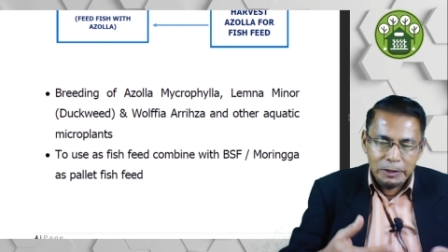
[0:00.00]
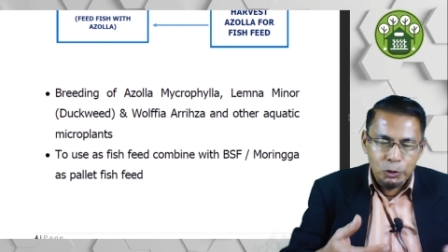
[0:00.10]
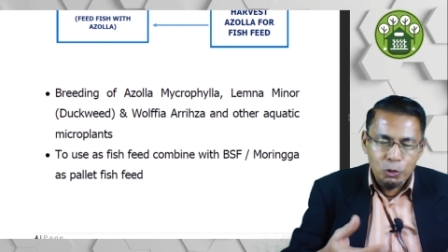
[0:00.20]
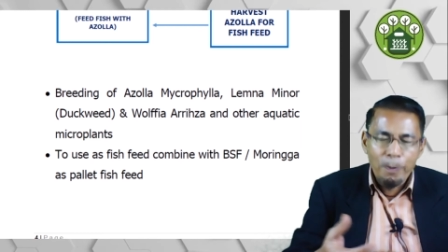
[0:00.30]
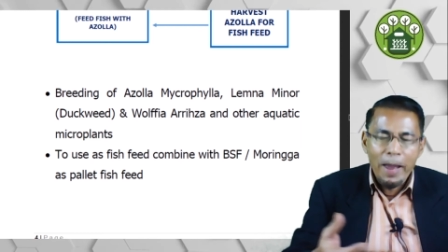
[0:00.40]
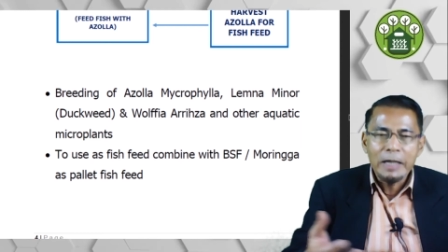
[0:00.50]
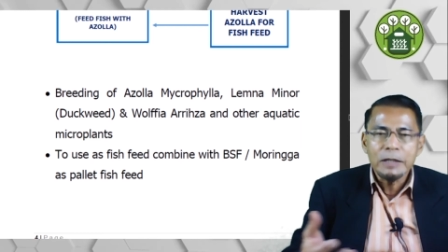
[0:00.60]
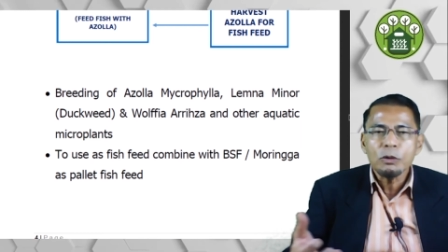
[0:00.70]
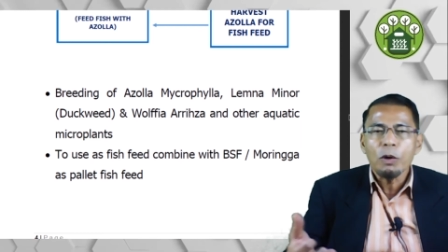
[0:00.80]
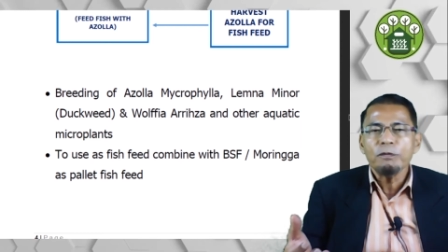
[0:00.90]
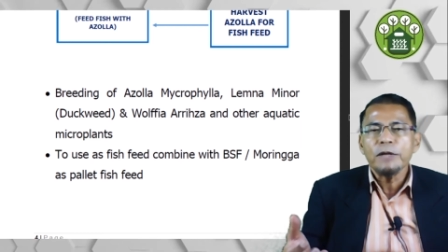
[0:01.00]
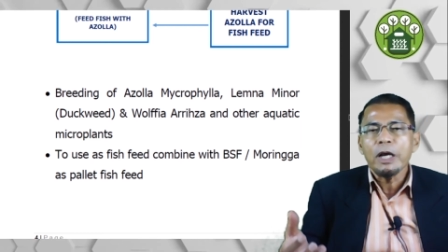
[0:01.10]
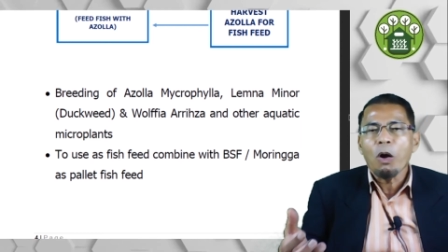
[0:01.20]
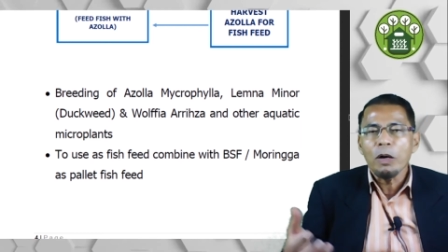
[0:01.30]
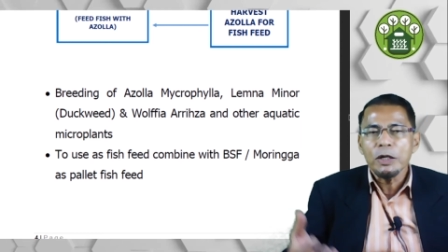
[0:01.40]
due balance of the
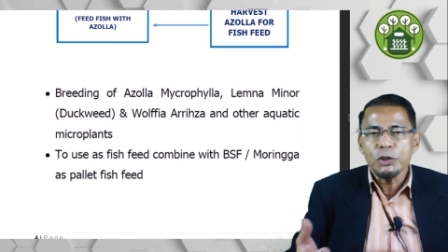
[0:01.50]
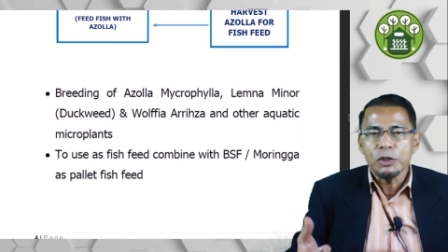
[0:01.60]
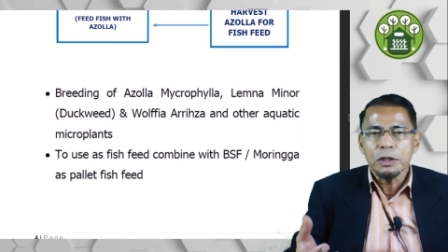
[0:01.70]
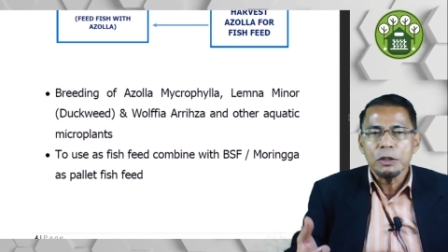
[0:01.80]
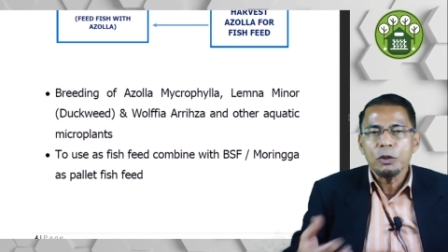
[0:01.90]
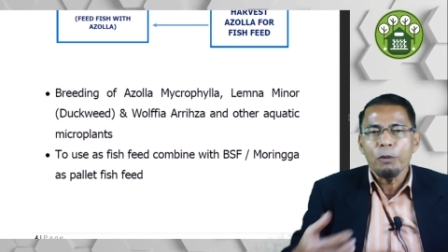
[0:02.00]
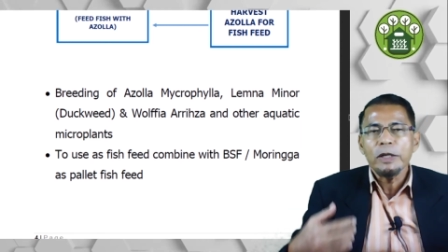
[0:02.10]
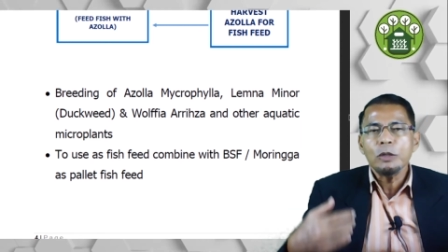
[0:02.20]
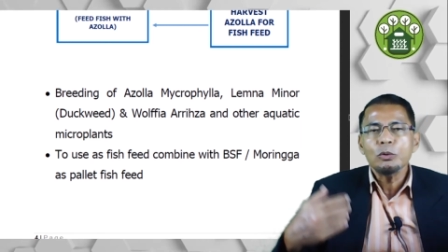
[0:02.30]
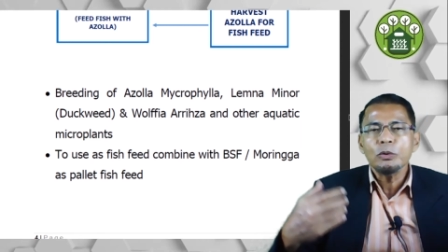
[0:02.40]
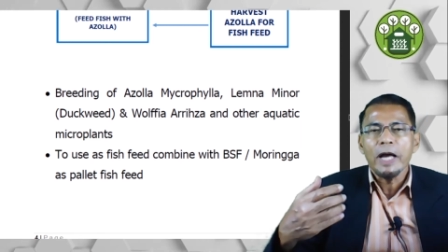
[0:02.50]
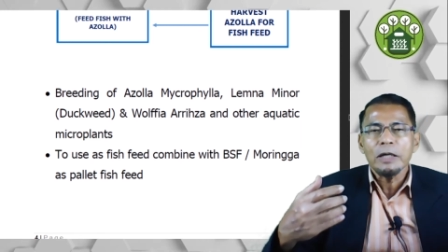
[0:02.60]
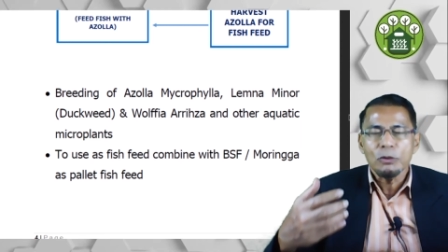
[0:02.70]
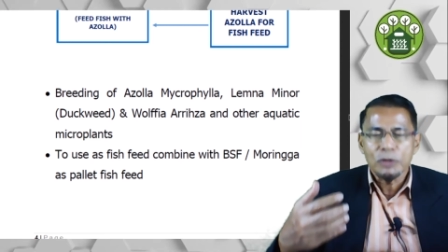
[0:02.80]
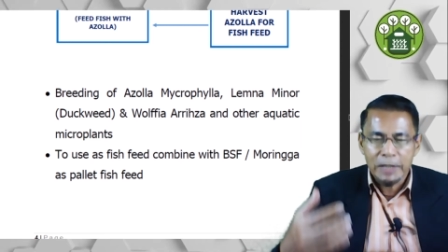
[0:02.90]
ecology. So when you do
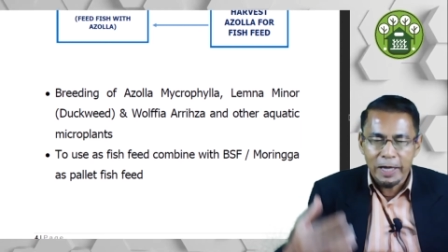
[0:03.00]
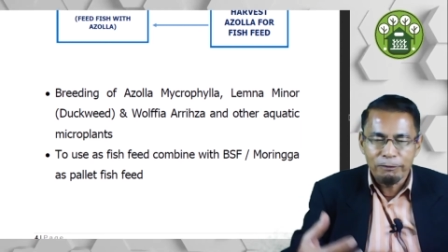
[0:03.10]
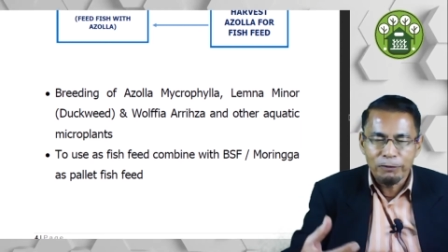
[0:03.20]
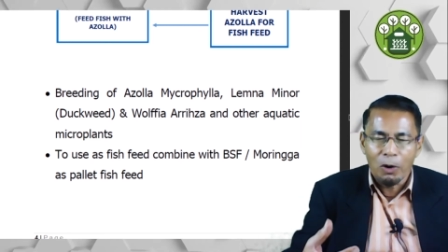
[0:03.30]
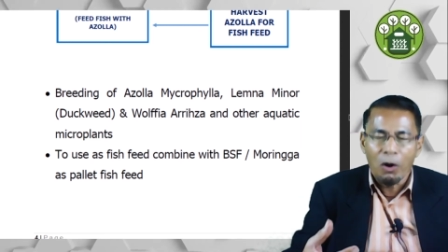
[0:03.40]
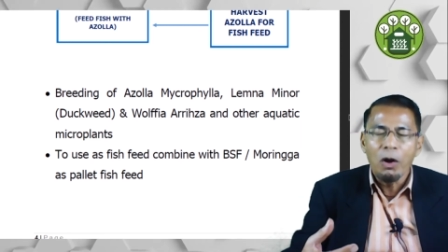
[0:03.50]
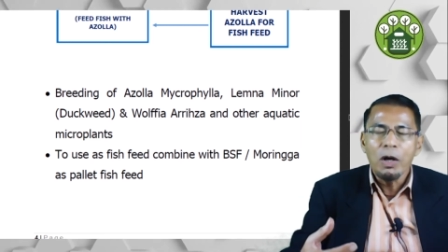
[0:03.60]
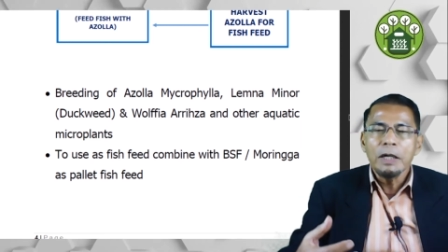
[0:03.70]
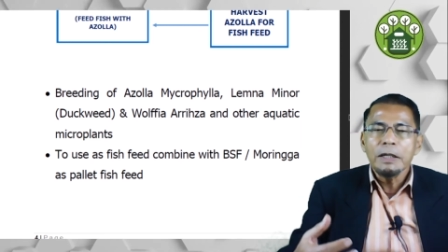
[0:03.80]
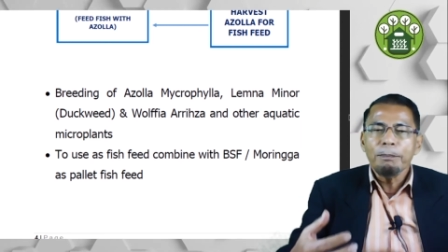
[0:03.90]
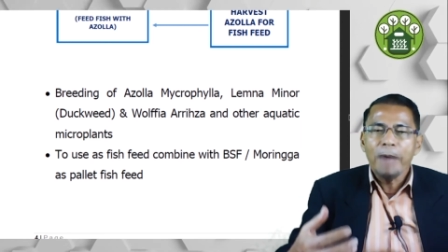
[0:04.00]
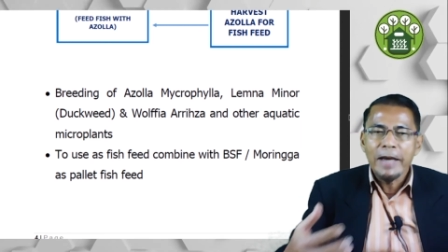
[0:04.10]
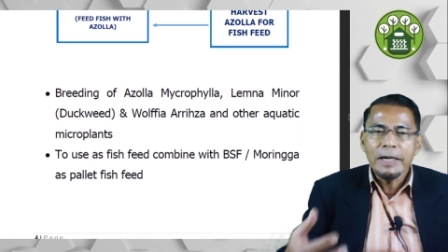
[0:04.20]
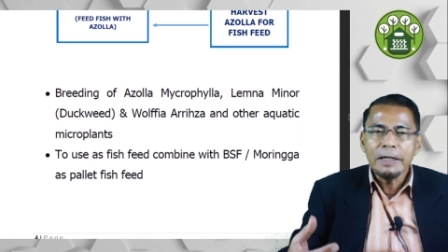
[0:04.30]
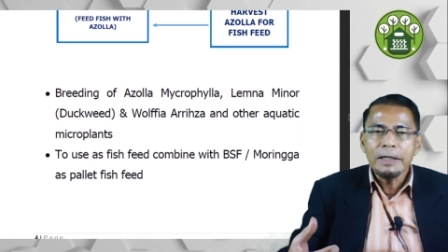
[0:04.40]
that, you save your
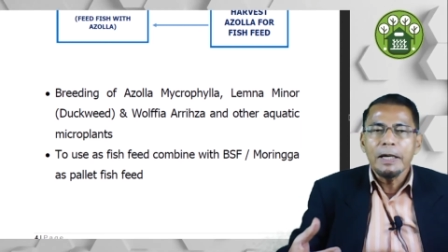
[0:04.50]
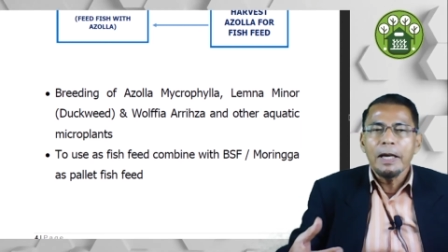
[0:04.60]
planet,